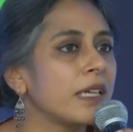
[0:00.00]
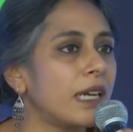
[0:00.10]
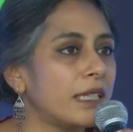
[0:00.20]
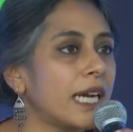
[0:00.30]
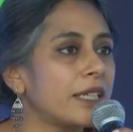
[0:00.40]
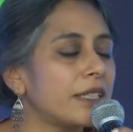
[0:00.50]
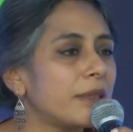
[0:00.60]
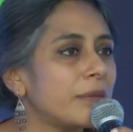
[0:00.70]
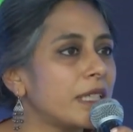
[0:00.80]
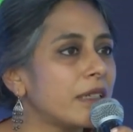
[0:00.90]
an
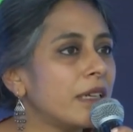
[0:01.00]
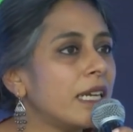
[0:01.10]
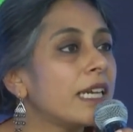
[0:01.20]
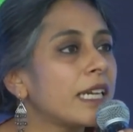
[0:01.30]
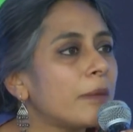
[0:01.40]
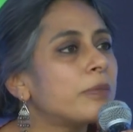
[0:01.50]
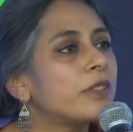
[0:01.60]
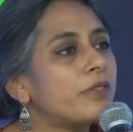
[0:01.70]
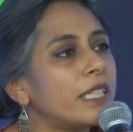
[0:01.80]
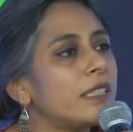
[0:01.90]
academic, kept a
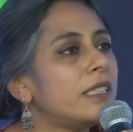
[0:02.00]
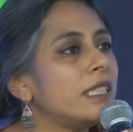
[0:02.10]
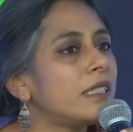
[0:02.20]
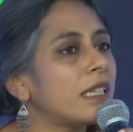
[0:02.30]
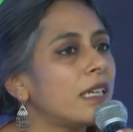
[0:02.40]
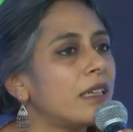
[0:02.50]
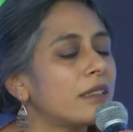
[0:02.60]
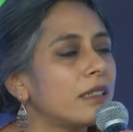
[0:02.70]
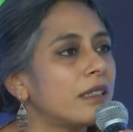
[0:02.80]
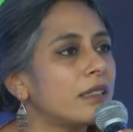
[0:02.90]
very detailed
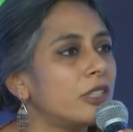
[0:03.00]
uh,